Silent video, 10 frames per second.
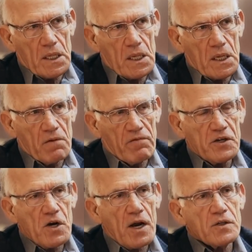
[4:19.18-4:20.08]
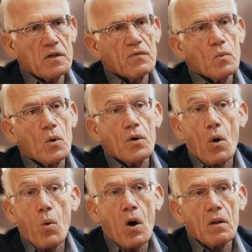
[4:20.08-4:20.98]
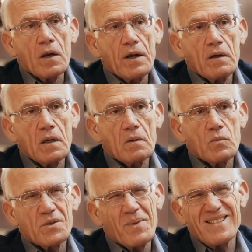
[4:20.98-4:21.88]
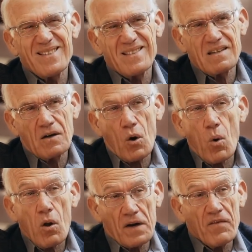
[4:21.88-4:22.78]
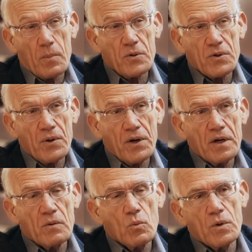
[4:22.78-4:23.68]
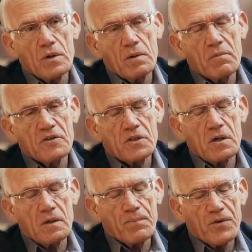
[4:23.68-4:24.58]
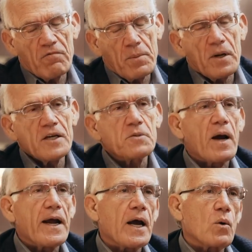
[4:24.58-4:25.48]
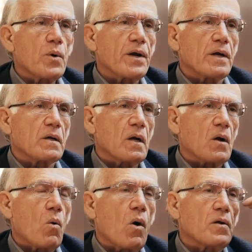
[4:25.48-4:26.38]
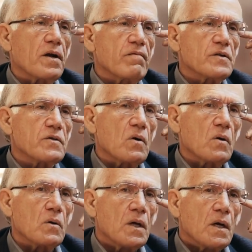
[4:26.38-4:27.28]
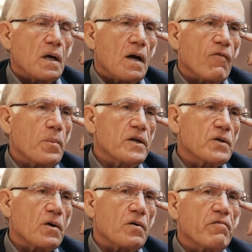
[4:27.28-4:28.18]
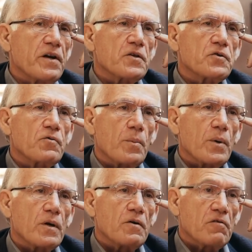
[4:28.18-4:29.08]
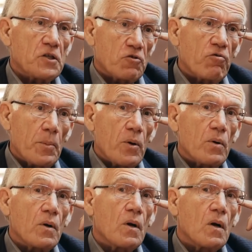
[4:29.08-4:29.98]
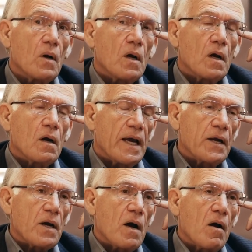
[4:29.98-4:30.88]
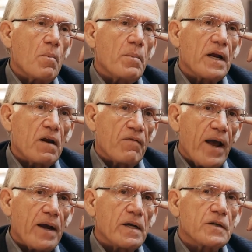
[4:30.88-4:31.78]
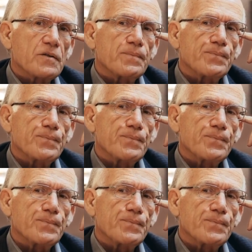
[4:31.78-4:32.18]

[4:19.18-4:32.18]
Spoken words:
the rejection of the word equality, which means equality of opportunity, replaced by equity and quality of result. Government is going to distribute income and advantage,